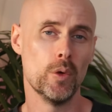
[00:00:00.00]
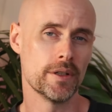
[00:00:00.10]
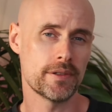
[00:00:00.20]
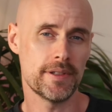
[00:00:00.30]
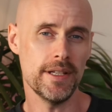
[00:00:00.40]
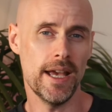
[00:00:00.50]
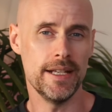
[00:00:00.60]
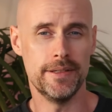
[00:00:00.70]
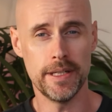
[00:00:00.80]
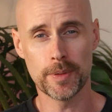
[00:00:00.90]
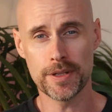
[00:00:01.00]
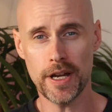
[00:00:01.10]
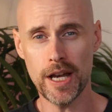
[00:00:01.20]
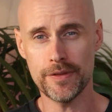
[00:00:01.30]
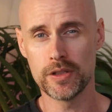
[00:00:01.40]
you want to see a deeper
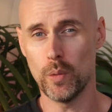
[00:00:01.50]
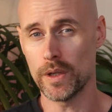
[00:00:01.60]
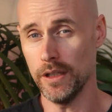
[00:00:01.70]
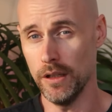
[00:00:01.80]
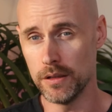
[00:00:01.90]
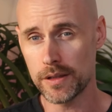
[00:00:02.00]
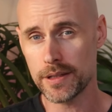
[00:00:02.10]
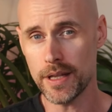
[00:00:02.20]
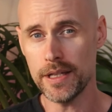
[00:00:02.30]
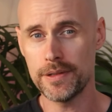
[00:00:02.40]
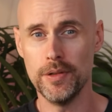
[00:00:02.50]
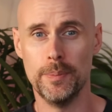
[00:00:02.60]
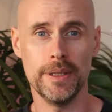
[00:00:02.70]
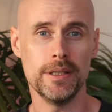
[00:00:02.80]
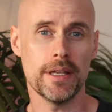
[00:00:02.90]
dive into what it looks like to
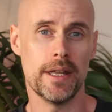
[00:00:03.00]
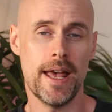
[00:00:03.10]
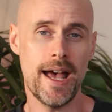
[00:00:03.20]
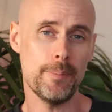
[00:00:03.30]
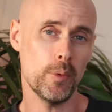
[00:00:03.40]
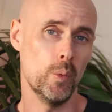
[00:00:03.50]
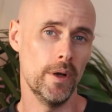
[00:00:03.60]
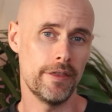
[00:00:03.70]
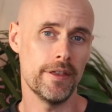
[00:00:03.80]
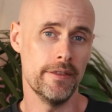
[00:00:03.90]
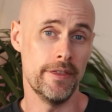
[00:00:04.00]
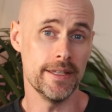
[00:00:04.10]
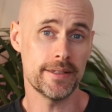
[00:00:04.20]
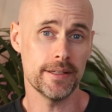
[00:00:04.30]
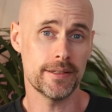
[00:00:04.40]
build an app with
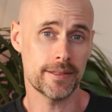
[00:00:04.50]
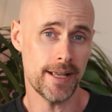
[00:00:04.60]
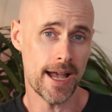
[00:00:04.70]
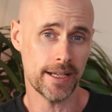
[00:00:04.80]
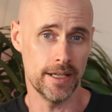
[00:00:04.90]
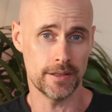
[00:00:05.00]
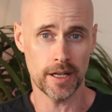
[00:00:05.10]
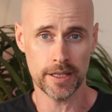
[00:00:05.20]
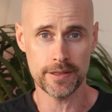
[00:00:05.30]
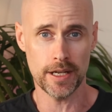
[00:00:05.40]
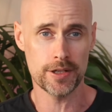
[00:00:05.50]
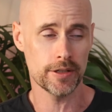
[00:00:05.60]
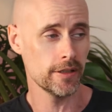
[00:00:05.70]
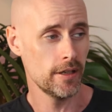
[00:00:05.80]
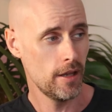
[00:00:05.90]
this stack and
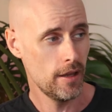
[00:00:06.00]
architecture,